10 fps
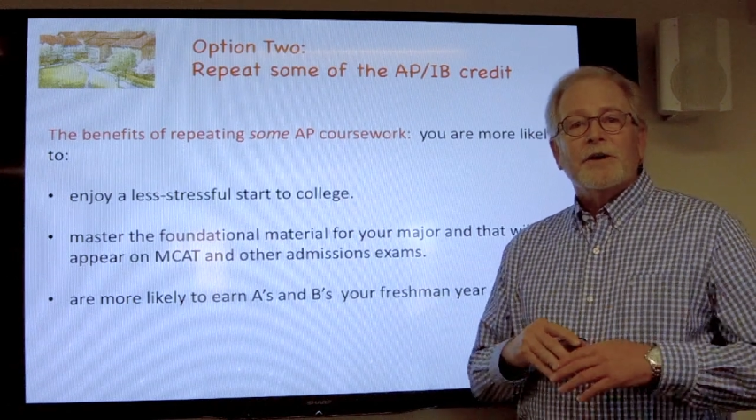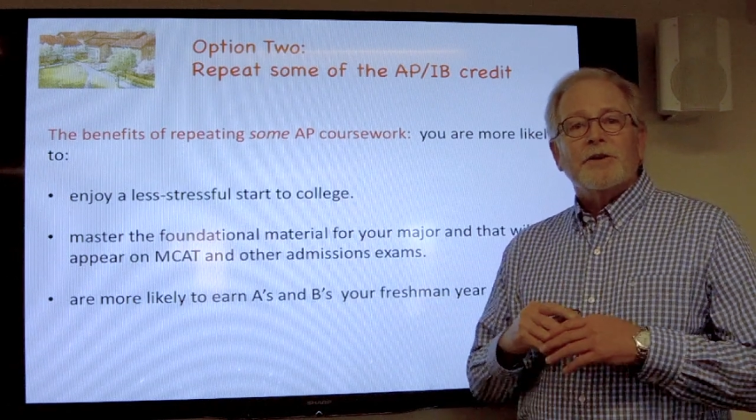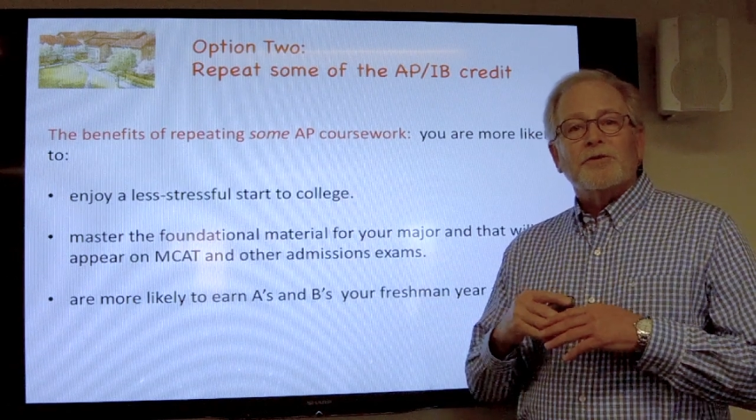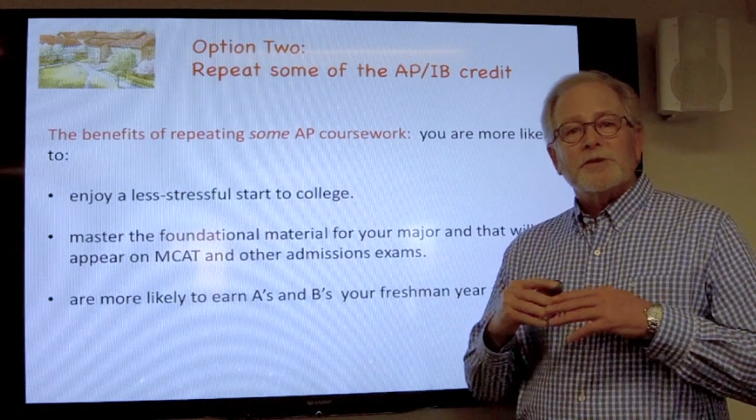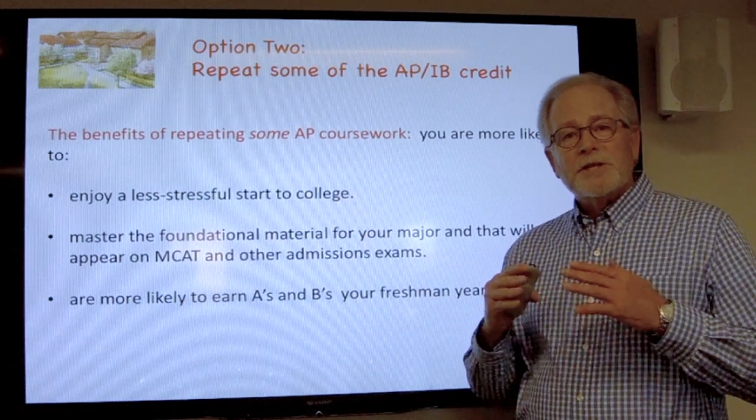
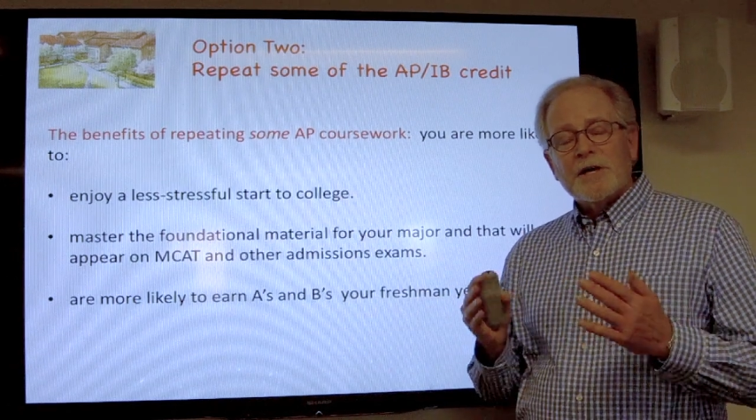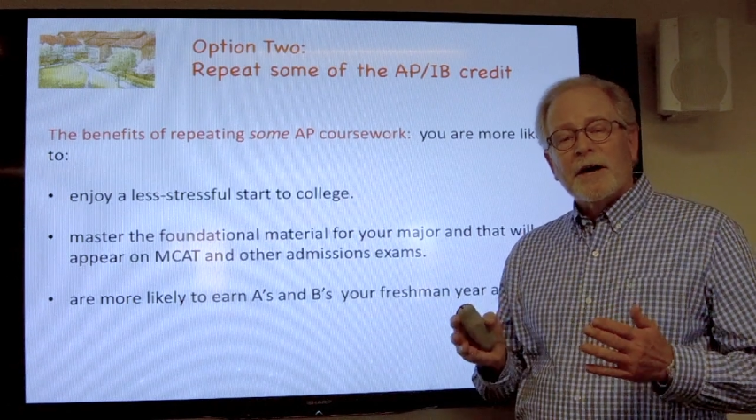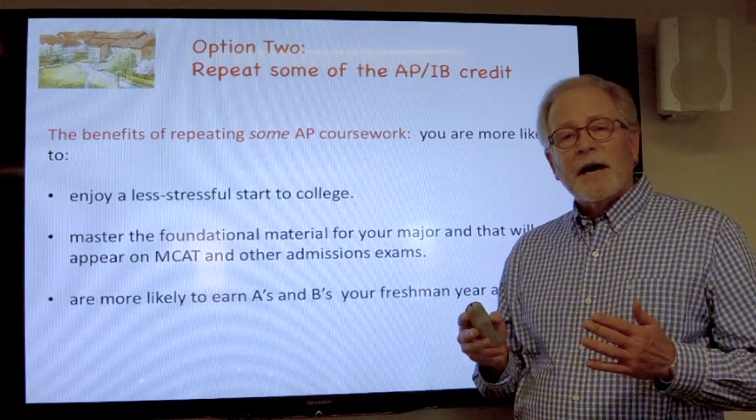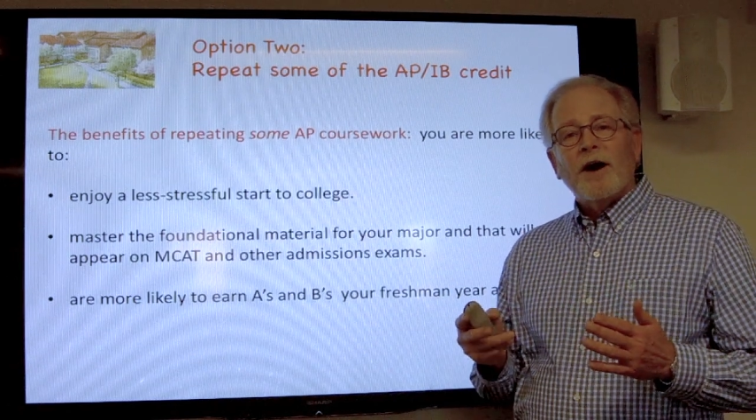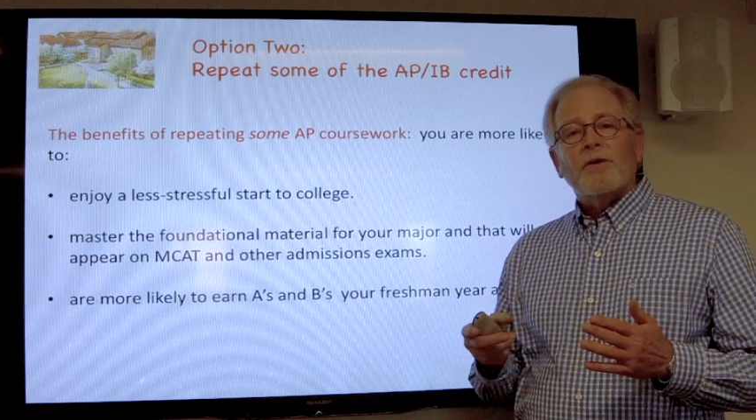you'll
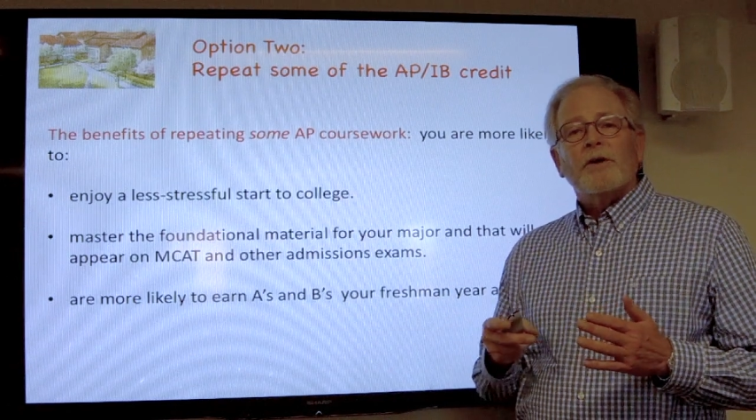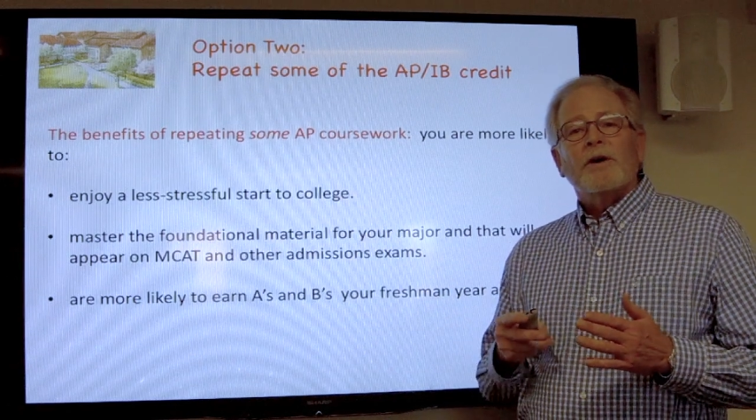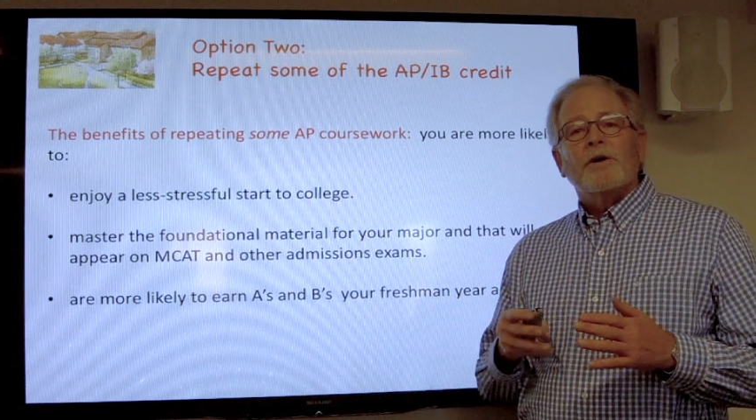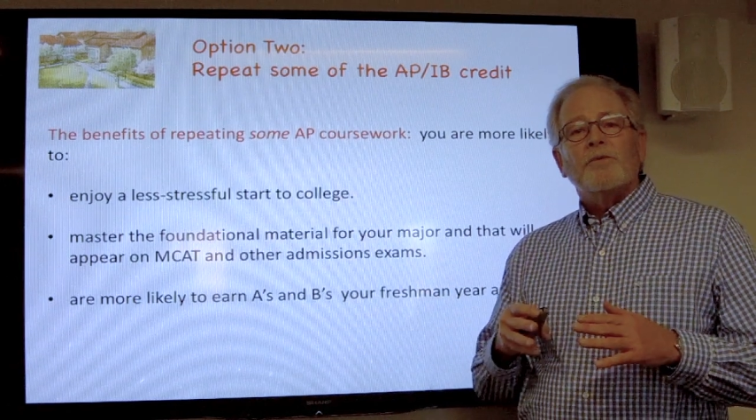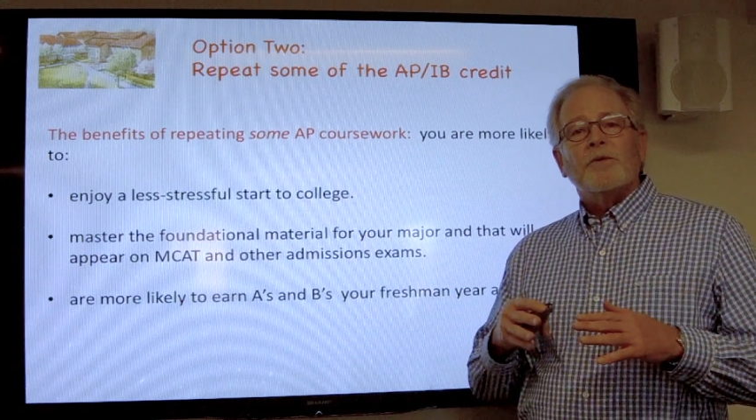start out
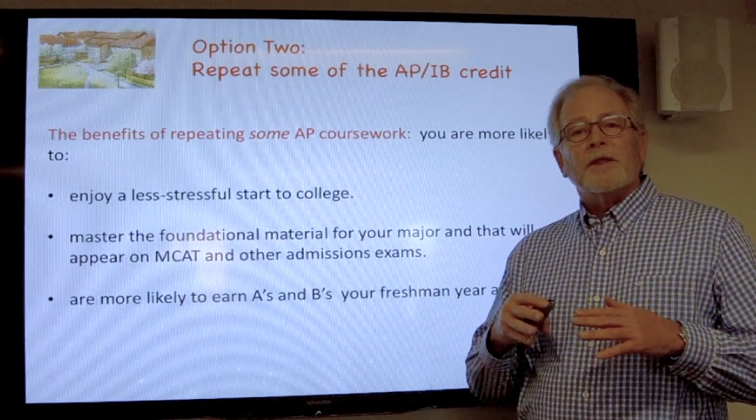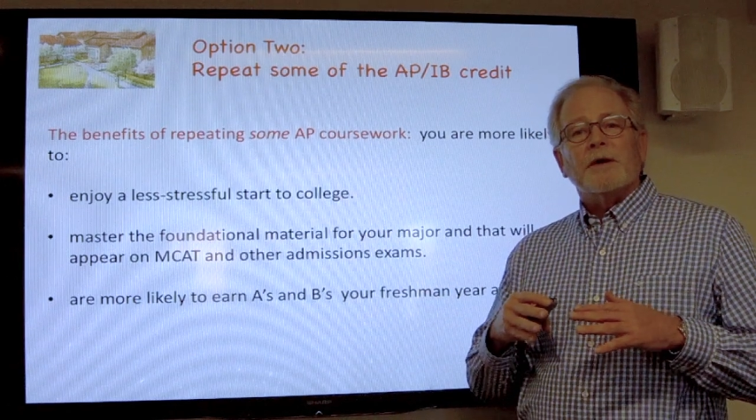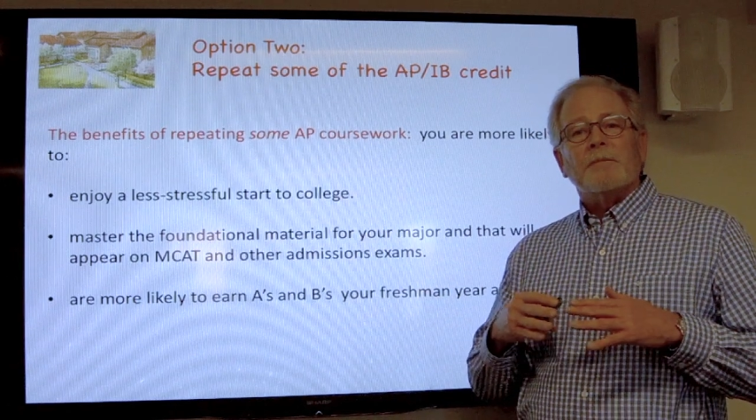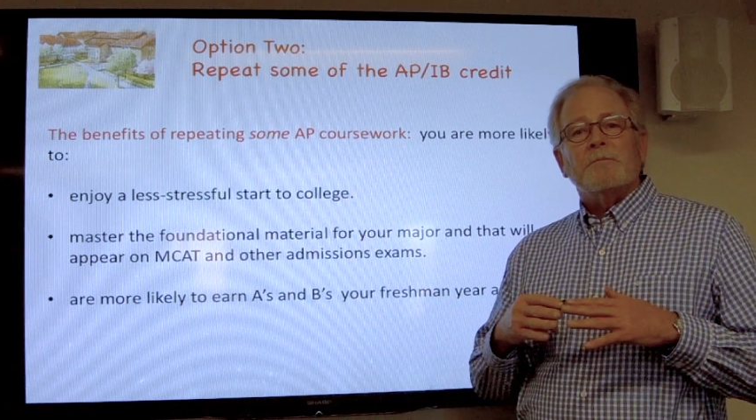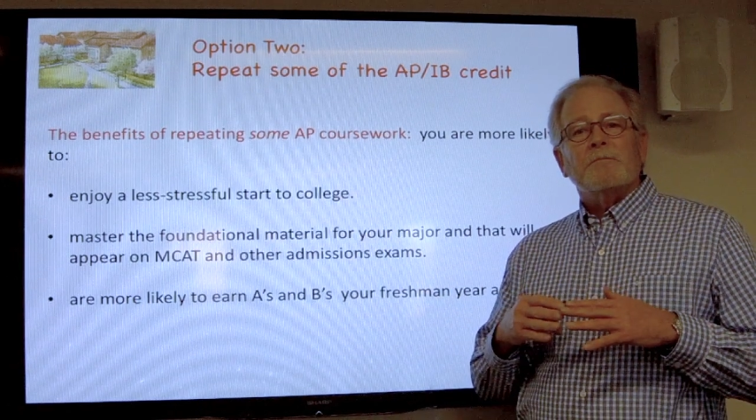with
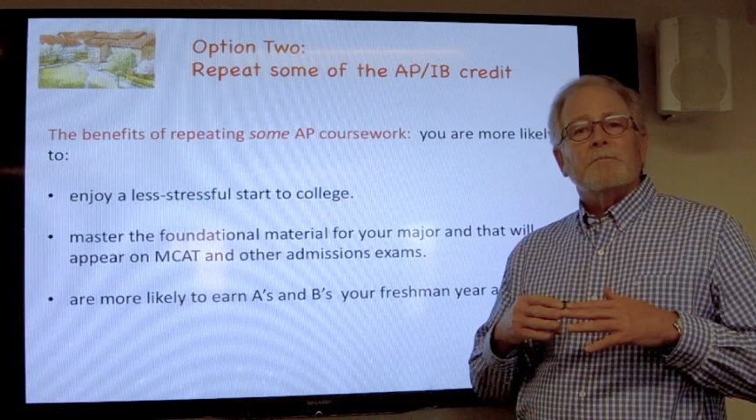a